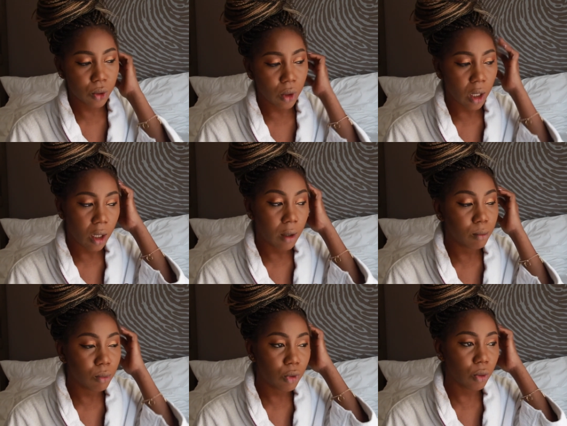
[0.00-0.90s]

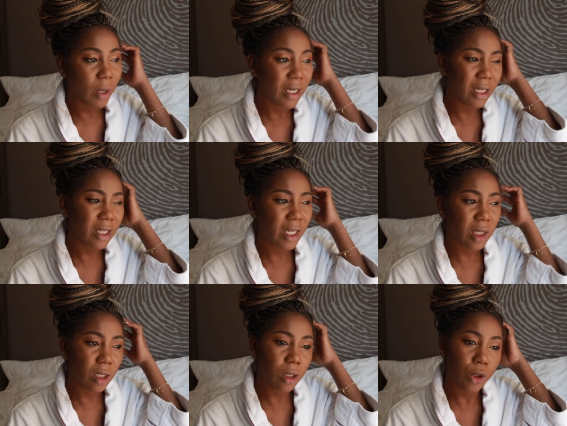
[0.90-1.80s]
Why didn't I
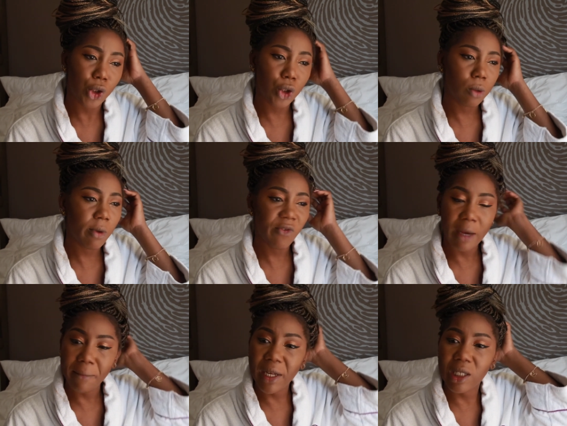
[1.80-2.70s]
think this through before
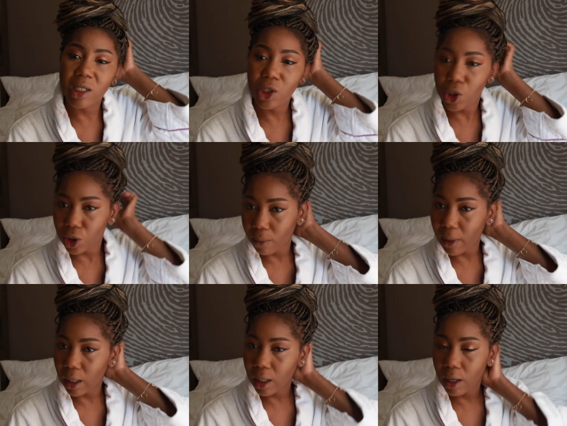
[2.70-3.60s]
I made the decision
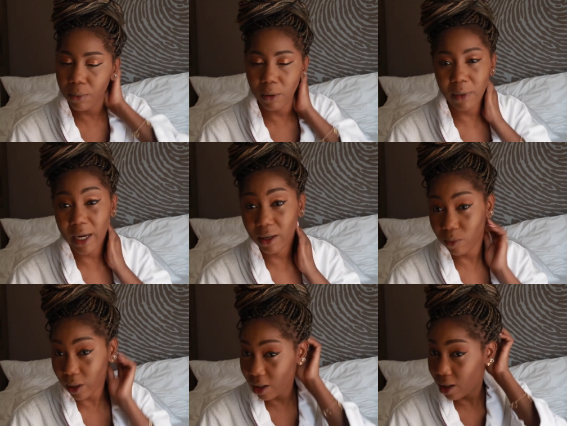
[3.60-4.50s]
about coming back? Oh
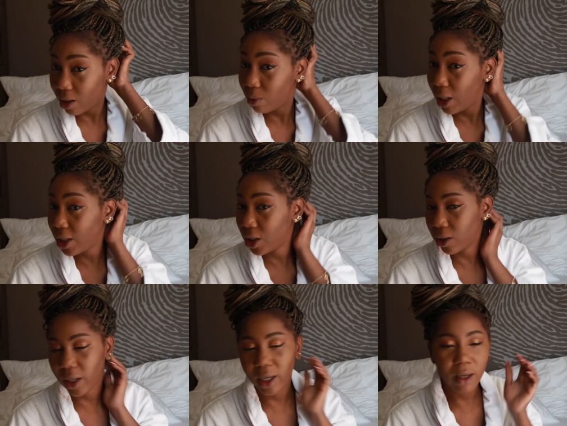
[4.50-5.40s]
my god, I'm itchy,
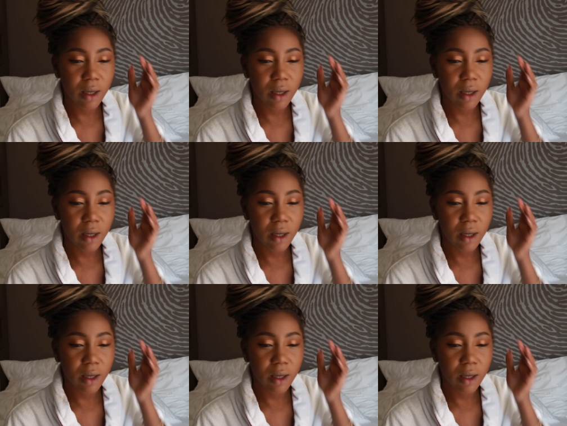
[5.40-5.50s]
right?